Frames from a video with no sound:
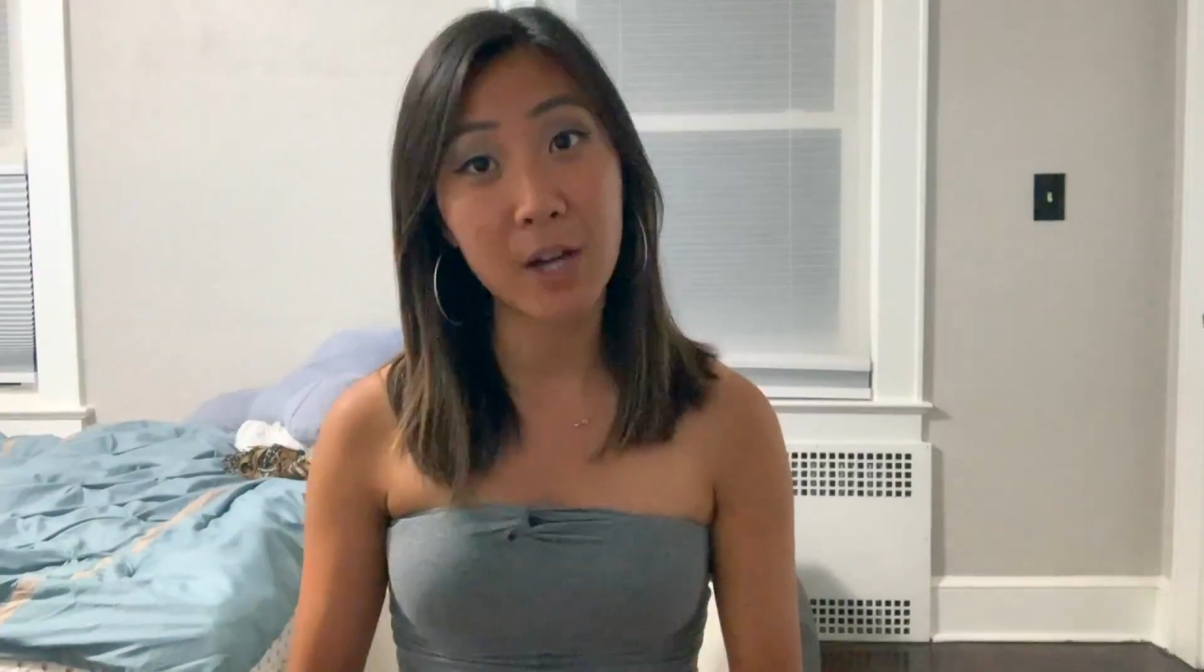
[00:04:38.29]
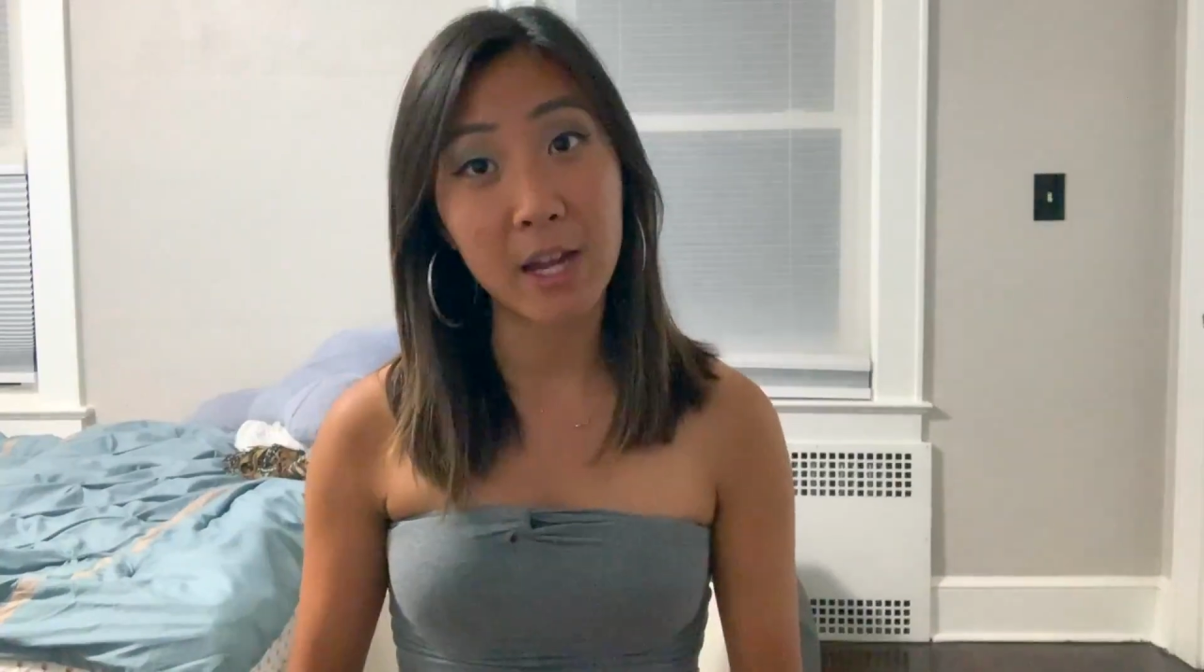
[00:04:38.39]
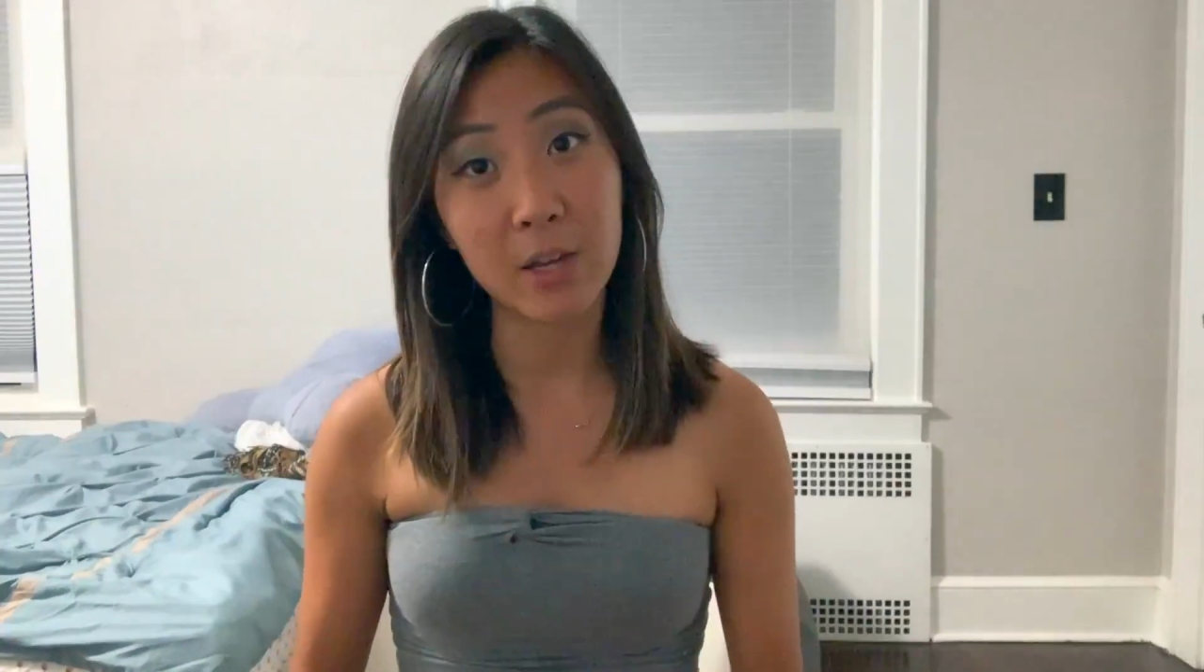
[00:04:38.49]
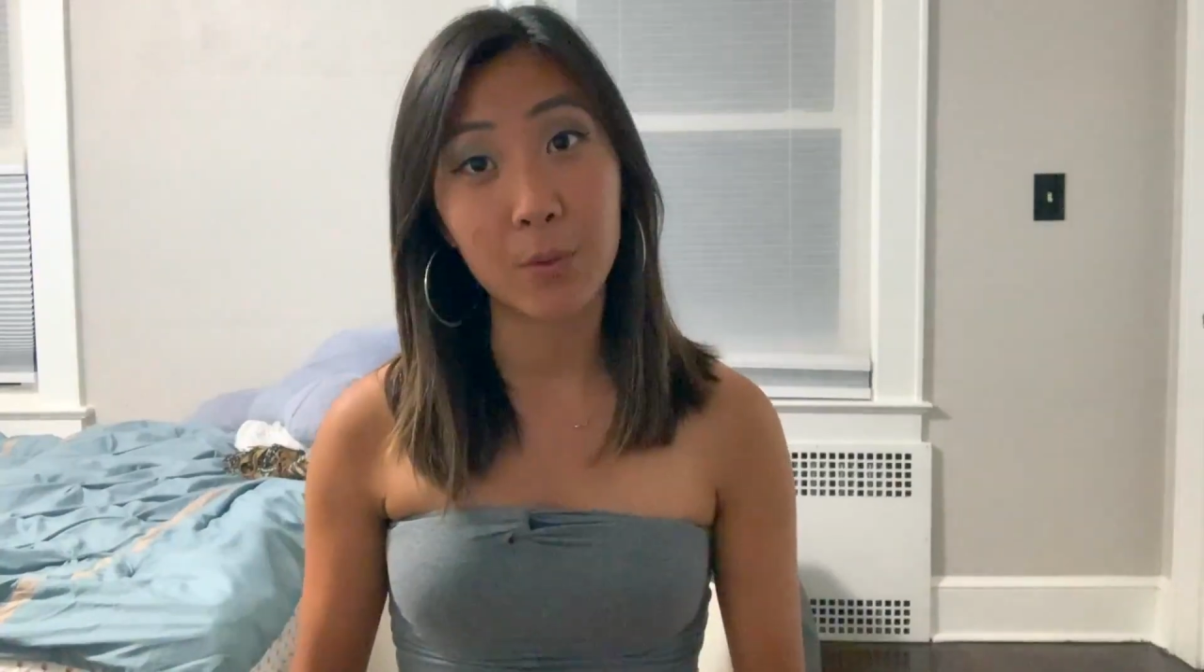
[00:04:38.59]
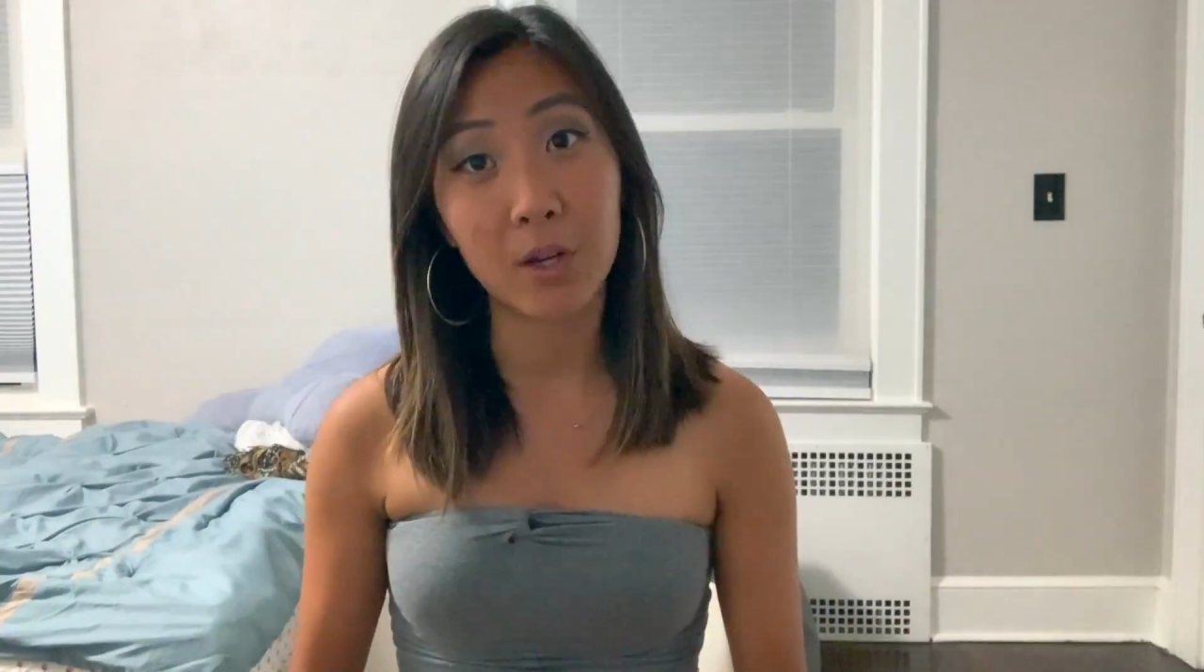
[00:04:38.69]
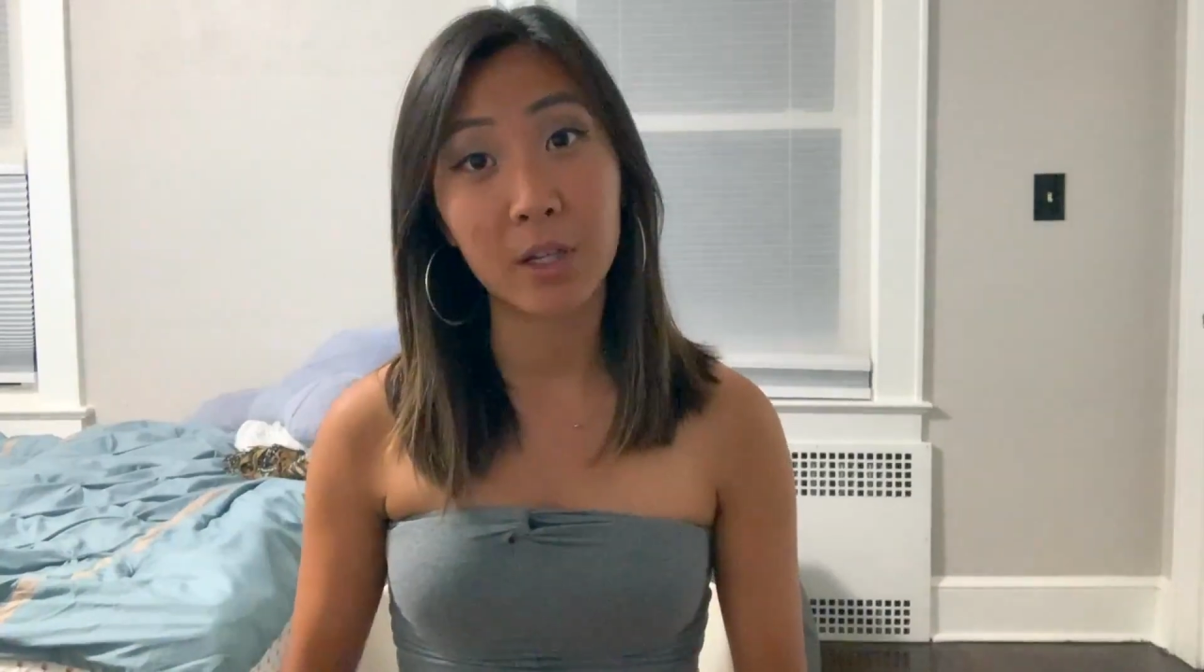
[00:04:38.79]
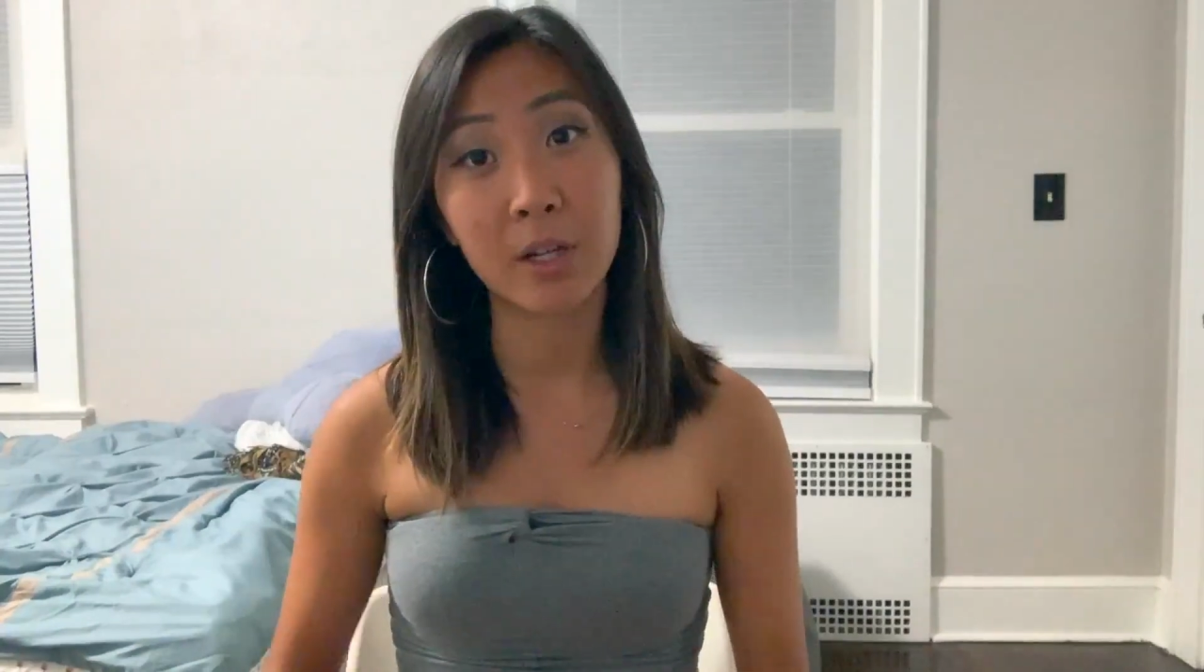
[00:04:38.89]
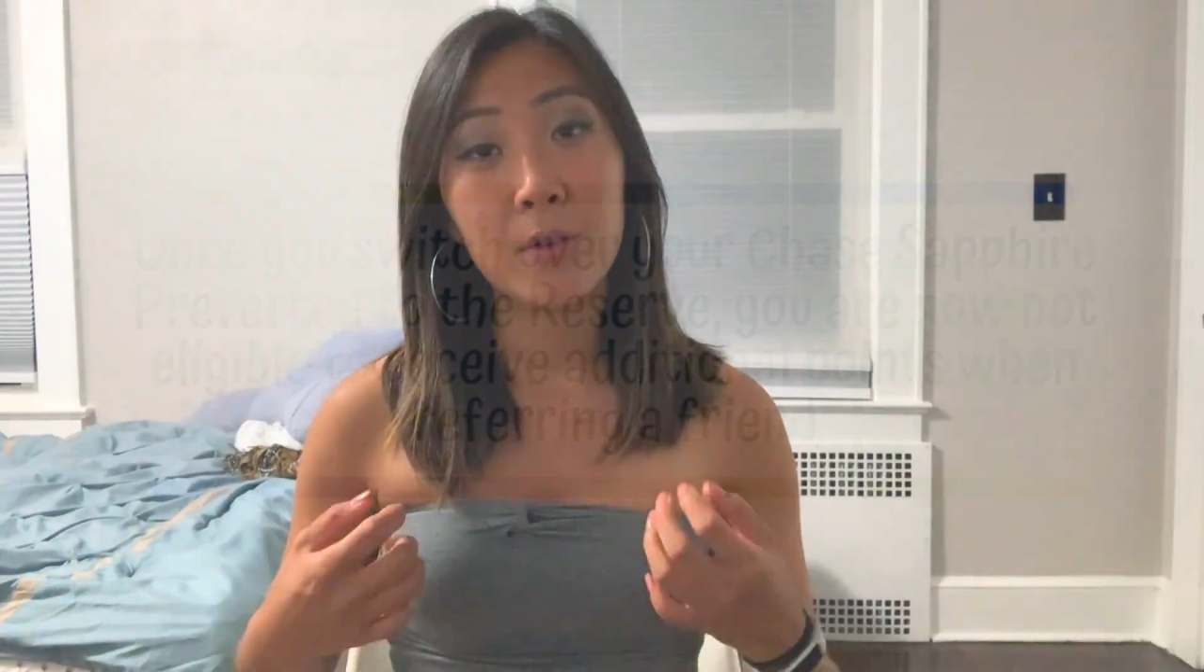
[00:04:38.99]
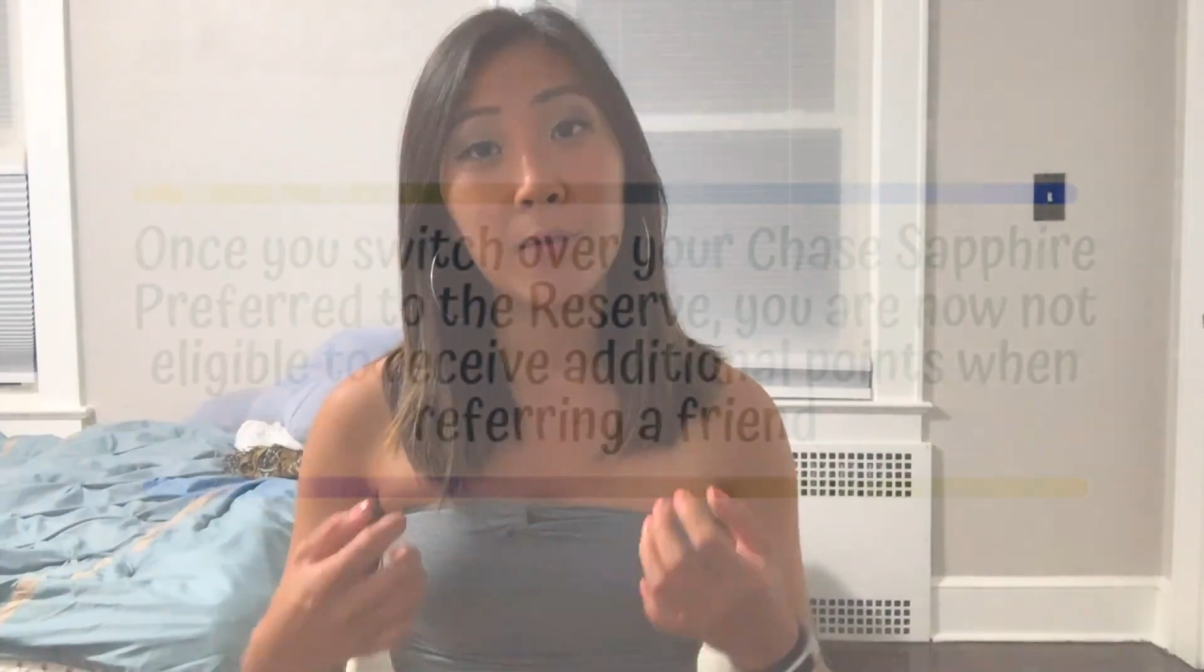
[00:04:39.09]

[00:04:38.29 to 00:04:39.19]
anyone